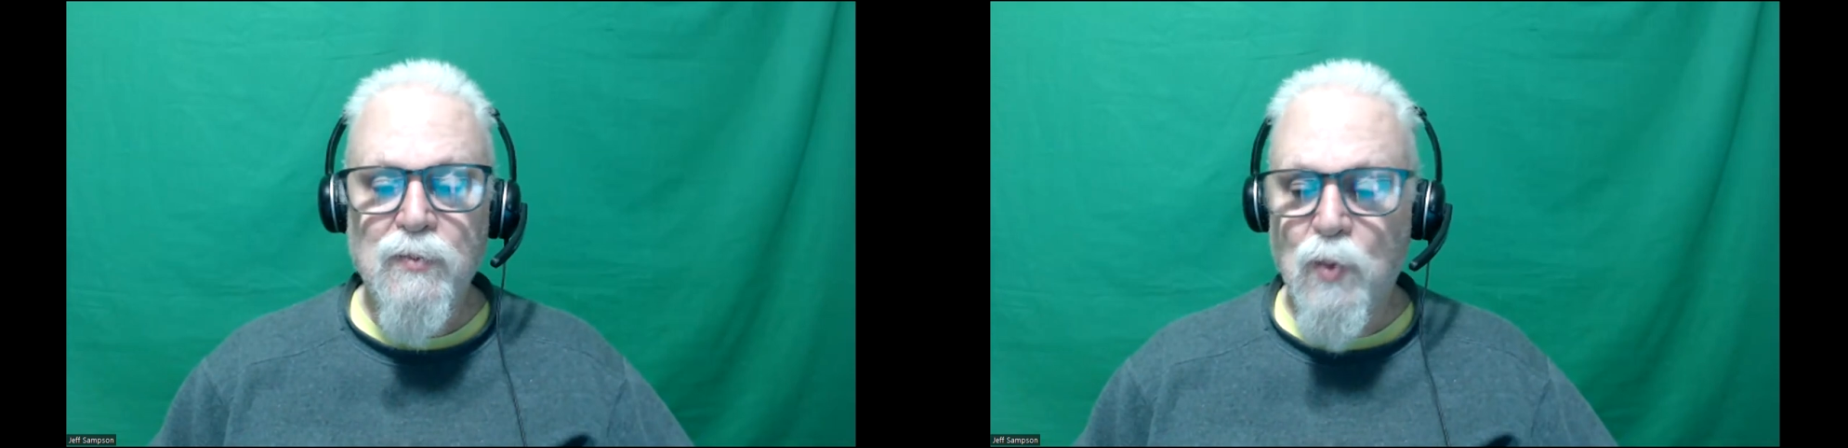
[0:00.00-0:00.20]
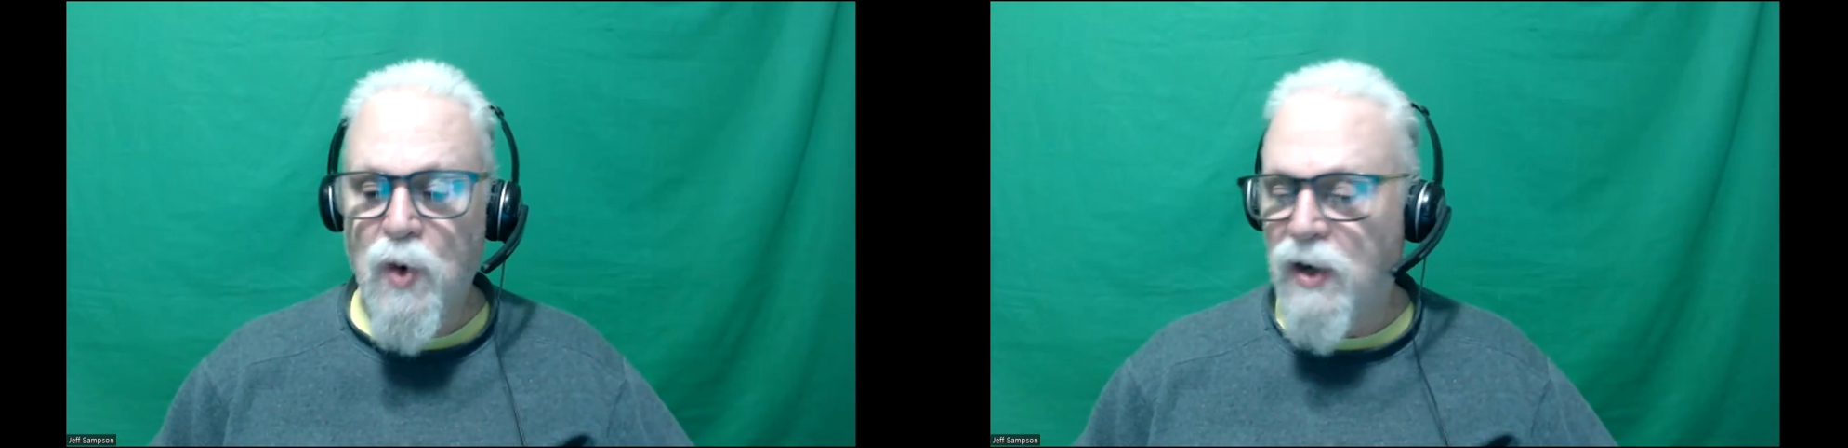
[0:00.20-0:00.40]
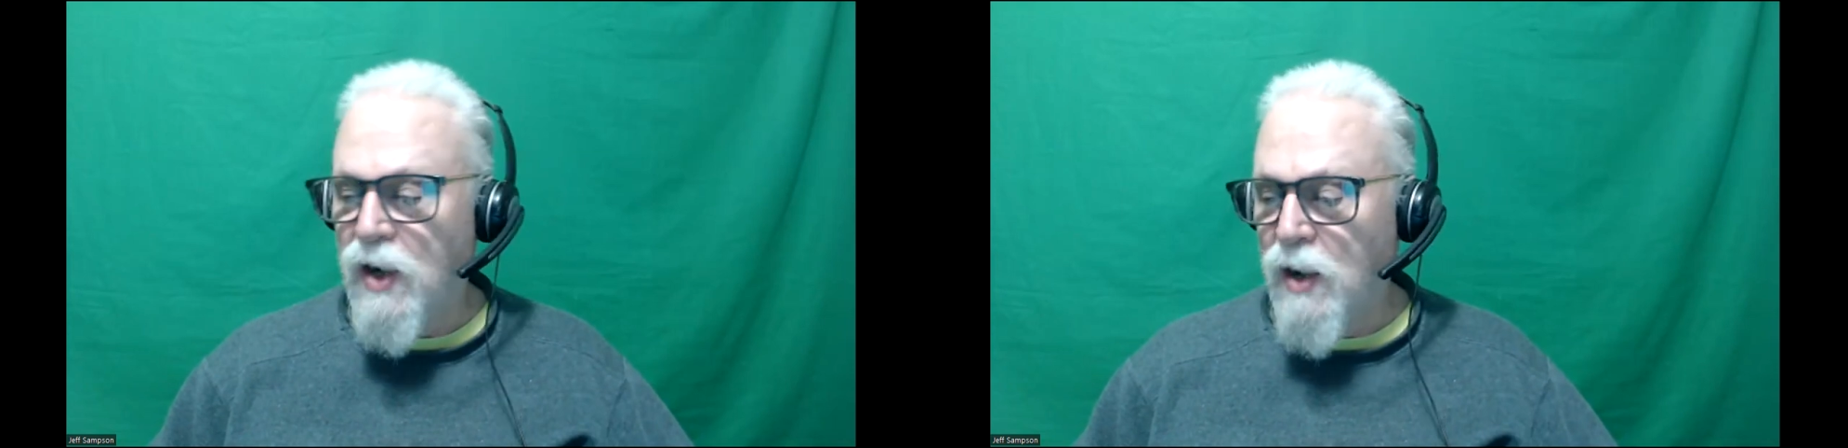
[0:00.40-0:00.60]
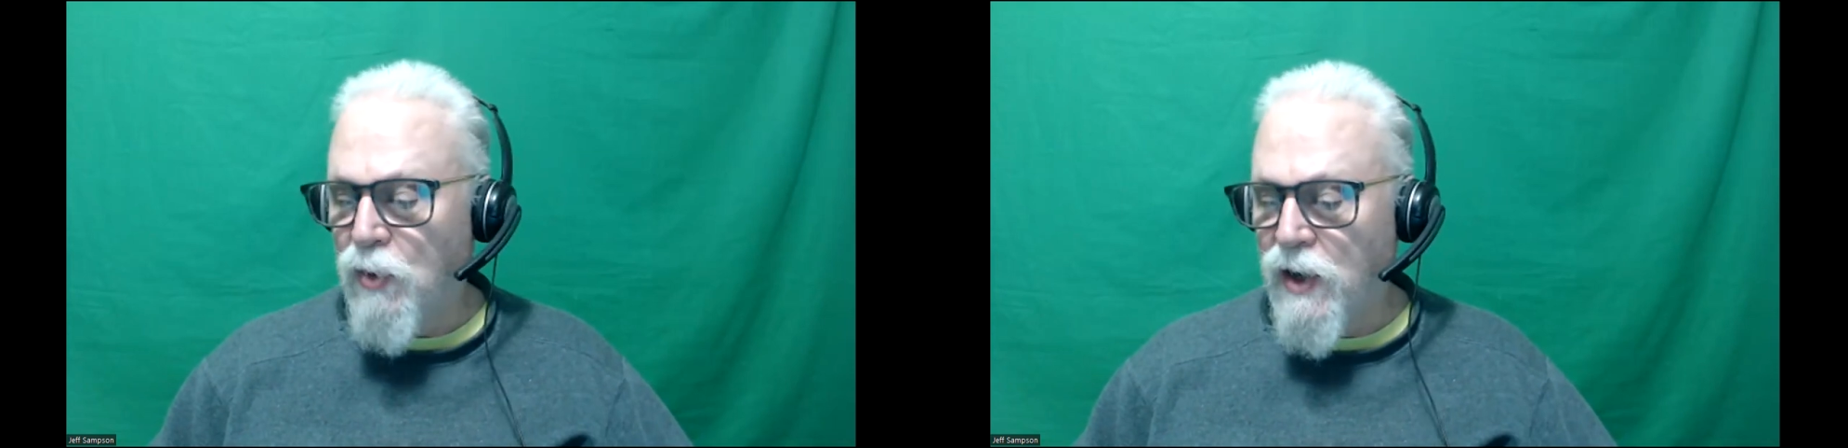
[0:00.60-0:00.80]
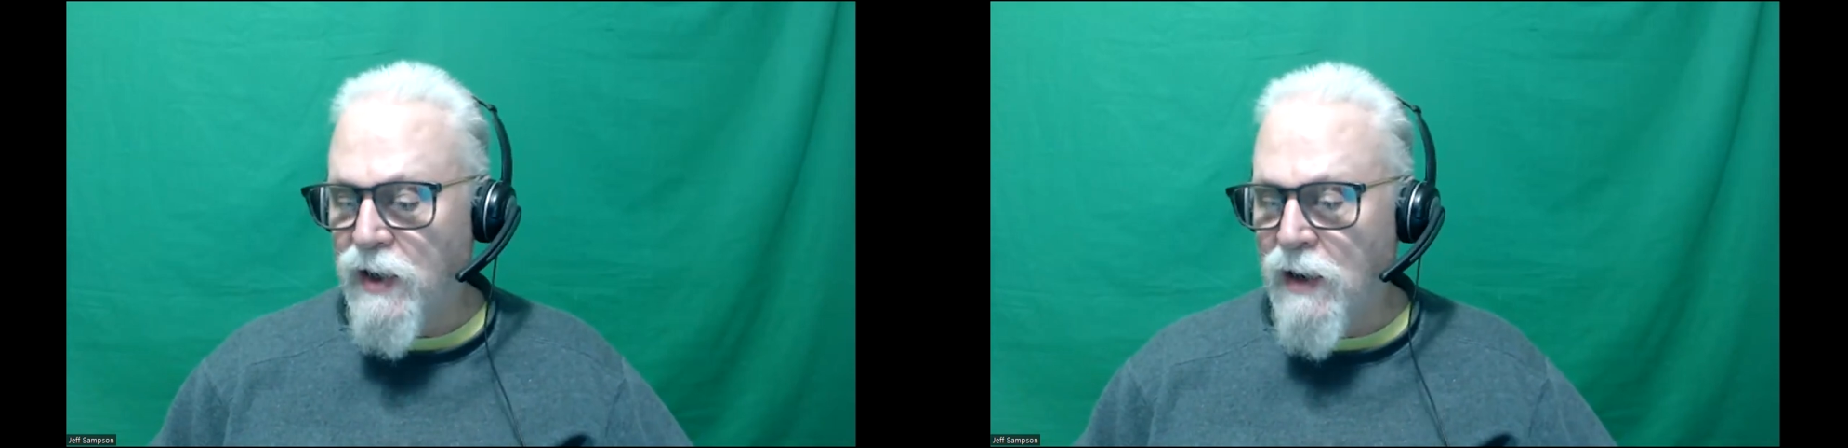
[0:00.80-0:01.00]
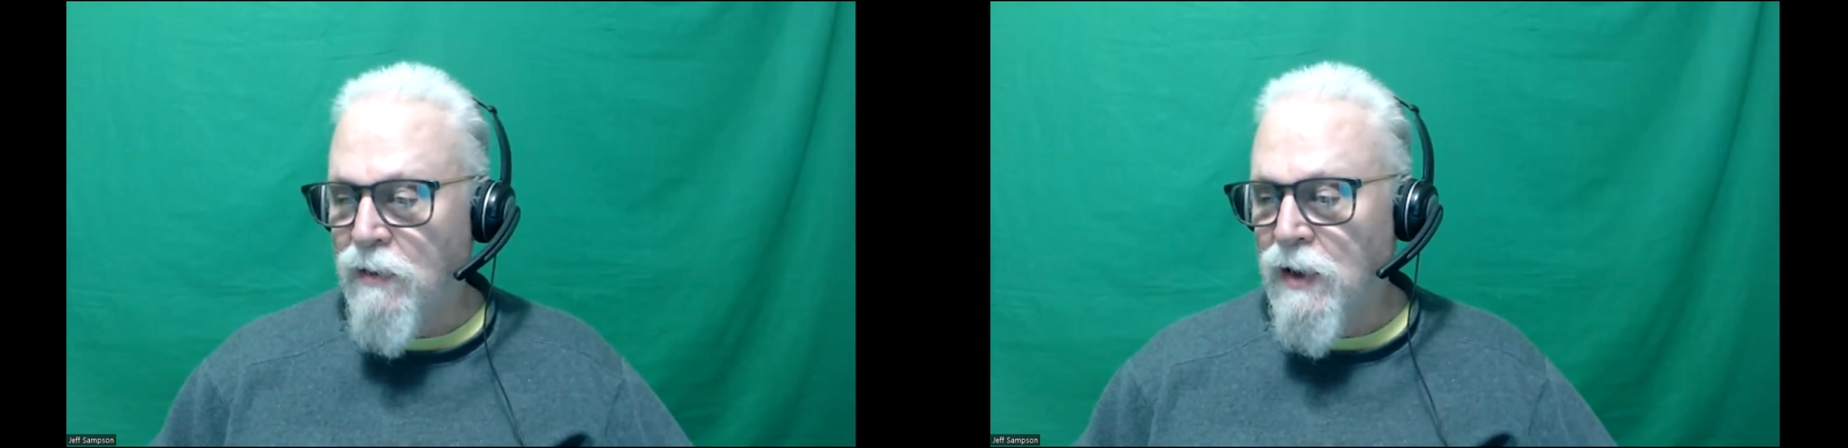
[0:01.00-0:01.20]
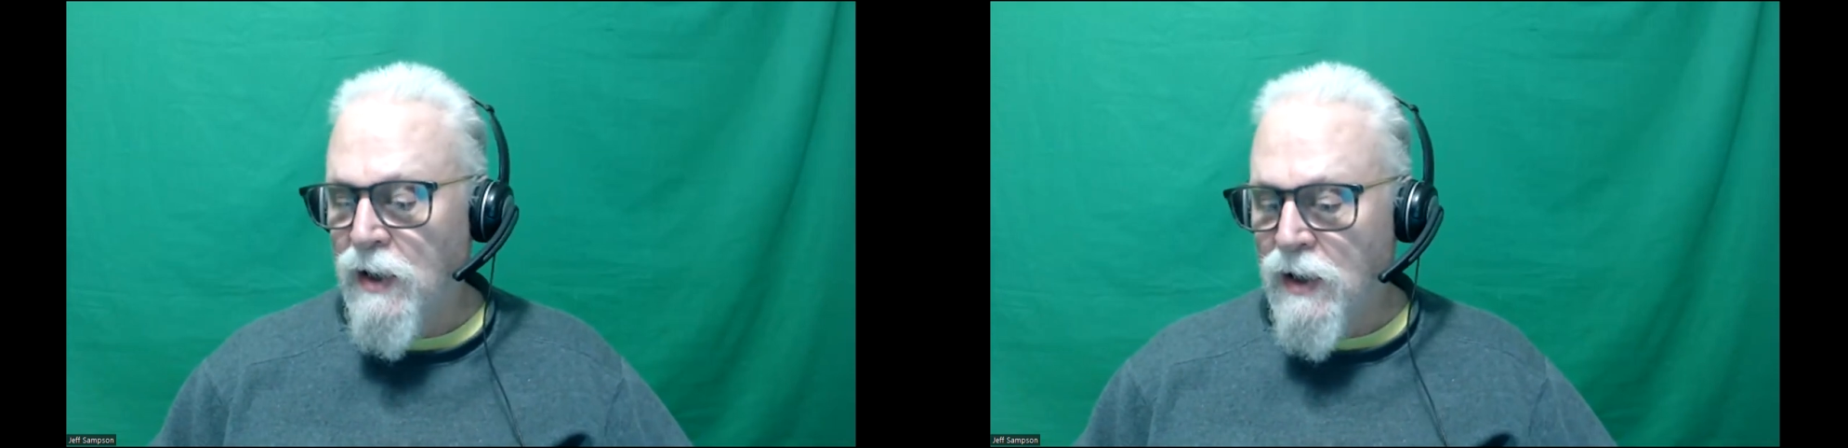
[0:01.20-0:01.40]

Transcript: where I am right now.